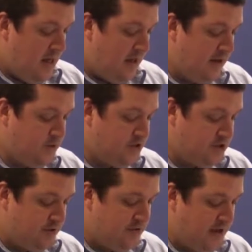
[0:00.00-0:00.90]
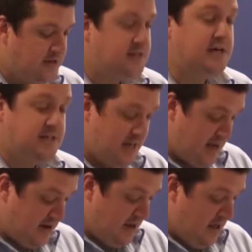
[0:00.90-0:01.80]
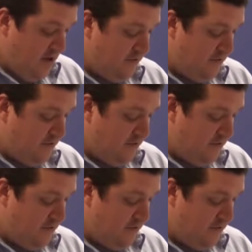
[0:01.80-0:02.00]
An inquisition of 1339